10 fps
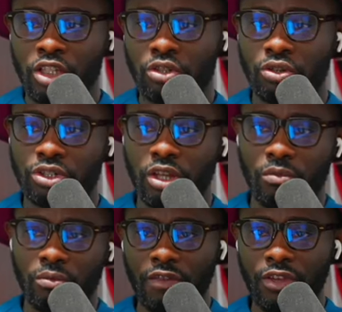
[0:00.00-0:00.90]
So,
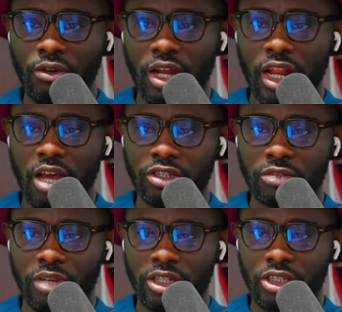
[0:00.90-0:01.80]
some few
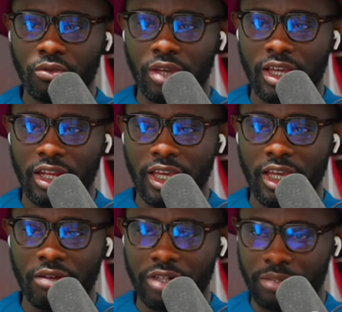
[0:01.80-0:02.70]
announcements quickly
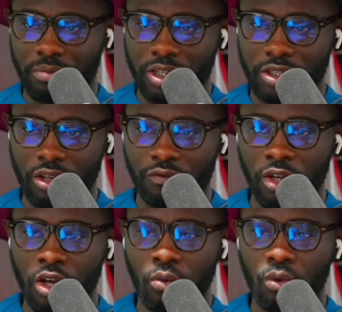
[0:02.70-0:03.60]
in respect of
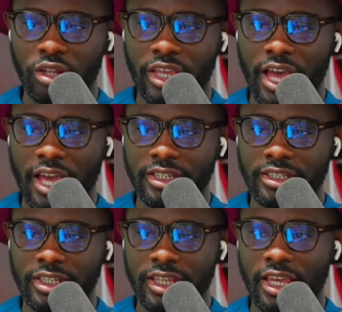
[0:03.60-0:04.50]
what the
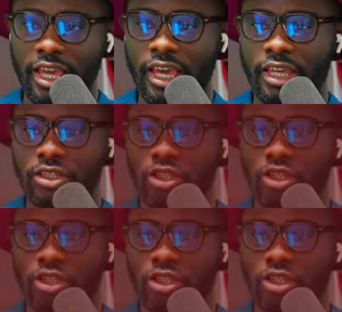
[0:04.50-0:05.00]
ICA is